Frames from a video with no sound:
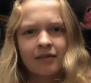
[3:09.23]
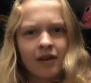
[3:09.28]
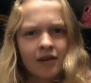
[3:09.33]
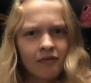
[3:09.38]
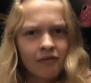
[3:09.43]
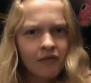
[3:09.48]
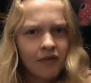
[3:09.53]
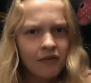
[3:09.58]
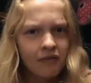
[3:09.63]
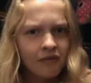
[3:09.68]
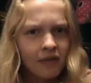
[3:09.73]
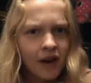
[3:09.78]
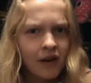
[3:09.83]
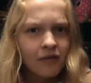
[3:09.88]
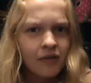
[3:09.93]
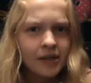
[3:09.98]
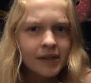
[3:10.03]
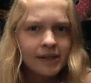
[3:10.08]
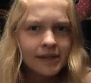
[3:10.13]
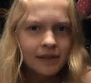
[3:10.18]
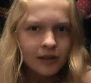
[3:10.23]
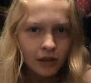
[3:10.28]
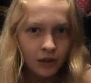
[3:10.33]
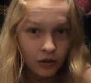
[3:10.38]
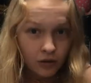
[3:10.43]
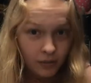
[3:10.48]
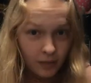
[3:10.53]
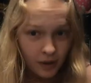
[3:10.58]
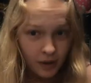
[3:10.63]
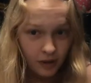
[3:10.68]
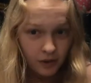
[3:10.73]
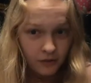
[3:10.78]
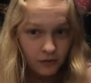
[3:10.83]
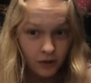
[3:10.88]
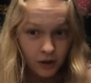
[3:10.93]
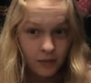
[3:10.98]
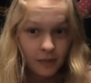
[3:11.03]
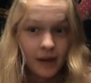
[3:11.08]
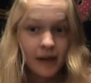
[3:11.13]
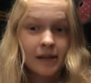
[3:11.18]
A very slow burn
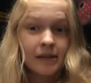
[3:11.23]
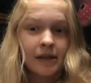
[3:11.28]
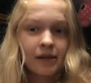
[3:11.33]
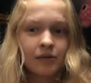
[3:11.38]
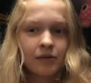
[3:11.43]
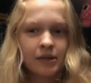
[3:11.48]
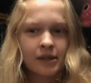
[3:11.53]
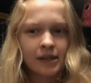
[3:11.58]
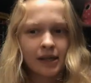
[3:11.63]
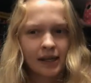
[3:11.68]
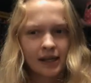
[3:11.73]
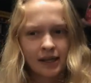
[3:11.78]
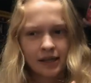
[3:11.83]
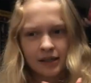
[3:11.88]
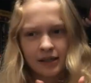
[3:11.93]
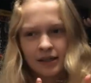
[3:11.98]
romance, I will say.